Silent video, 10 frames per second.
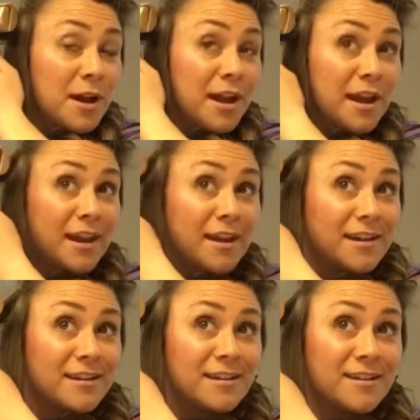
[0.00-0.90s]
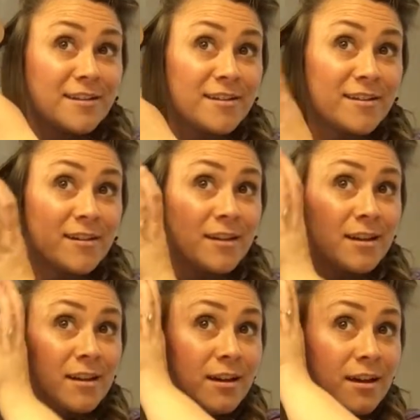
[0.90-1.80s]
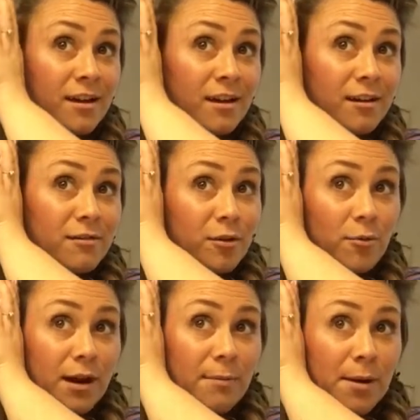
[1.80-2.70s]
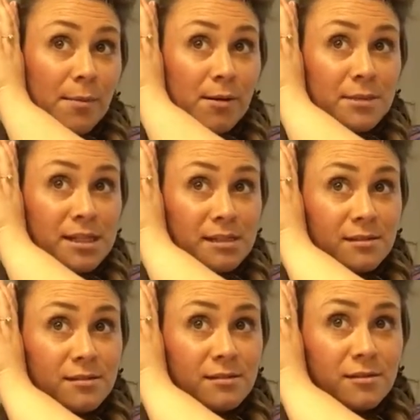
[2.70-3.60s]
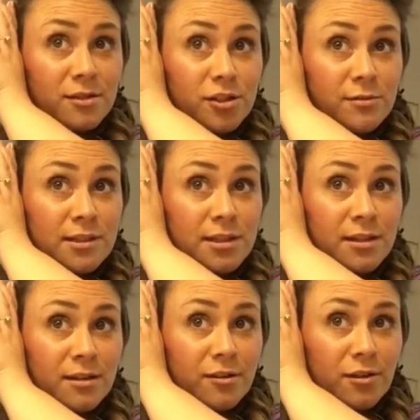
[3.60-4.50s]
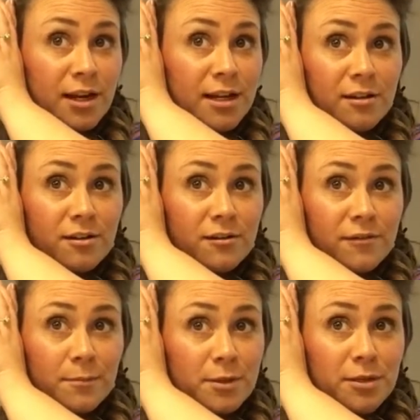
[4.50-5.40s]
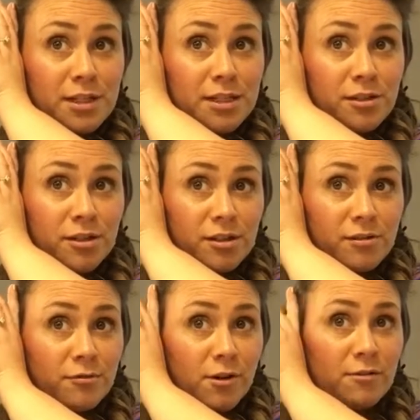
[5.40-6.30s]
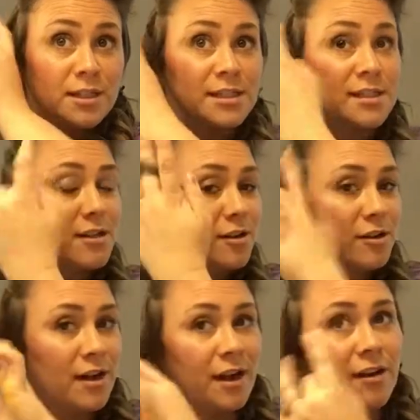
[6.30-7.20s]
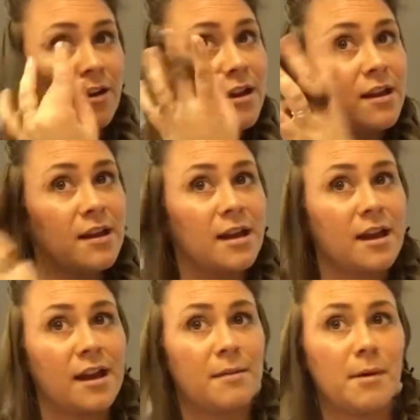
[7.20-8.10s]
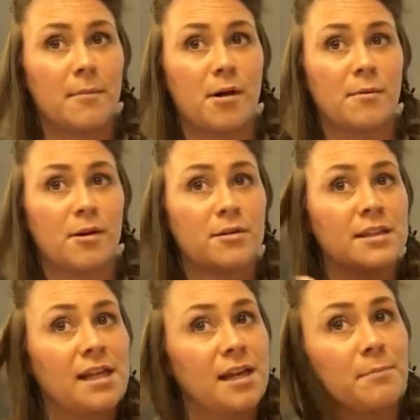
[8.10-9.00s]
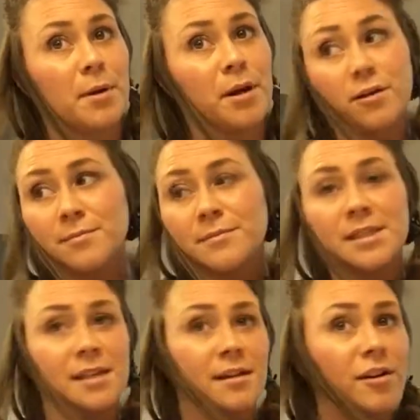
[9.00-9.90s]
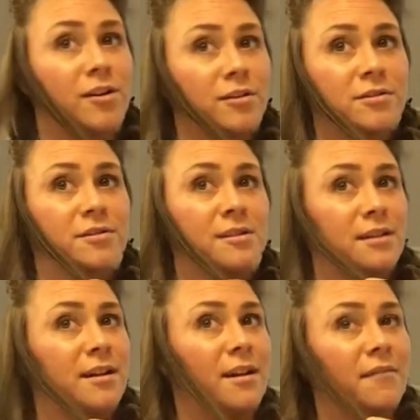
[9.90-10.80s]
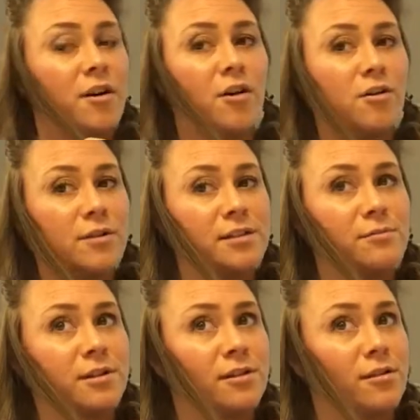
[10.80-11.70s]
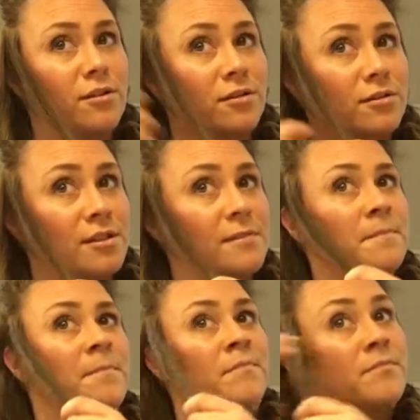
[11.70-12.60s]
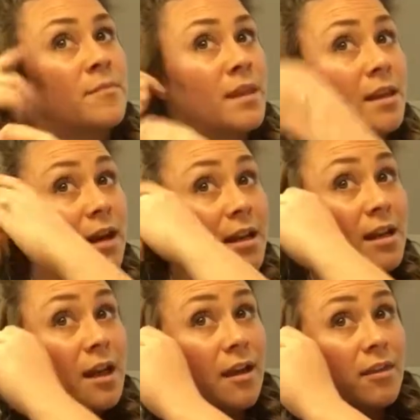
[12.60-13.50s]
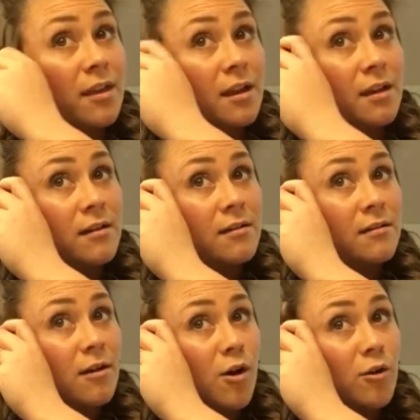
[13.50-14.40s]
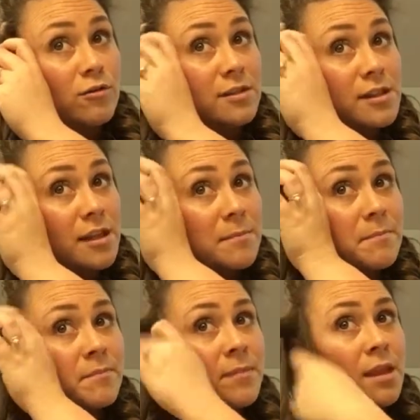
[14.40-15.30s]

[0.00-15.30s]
And I don't know why my mom didn't. She was the granddaughter of a beautician who always did her hair. And my mom always had perms and curls, and I've always wanted curls, and nothing holds them.